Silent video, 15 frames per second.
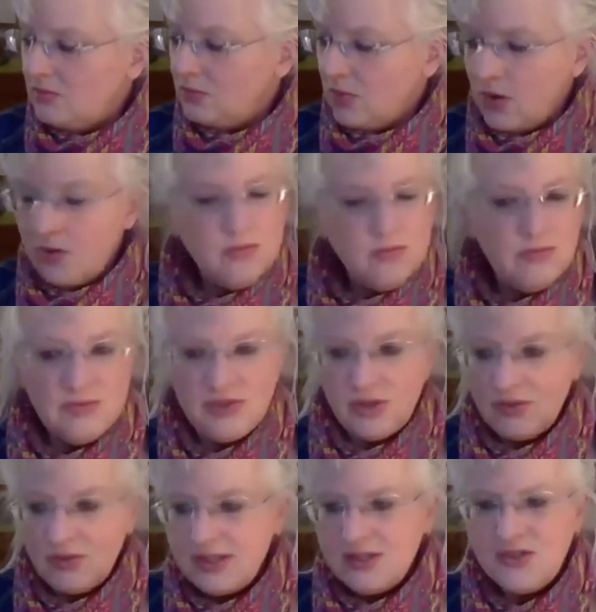won't,
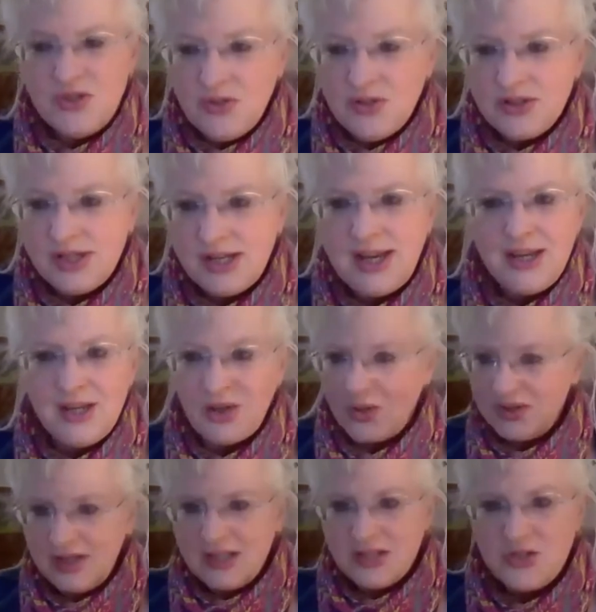so it takes two to tango,
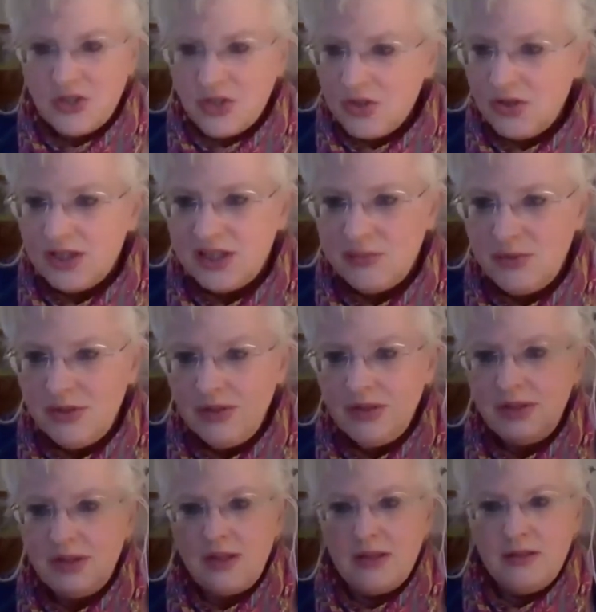it takes two to
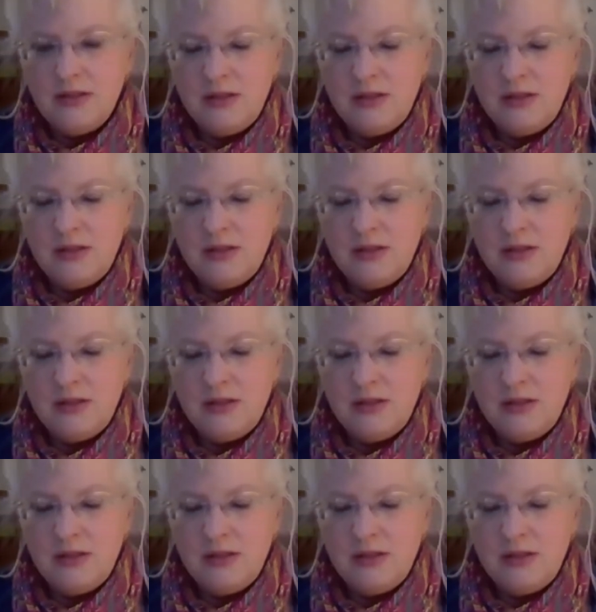communicate.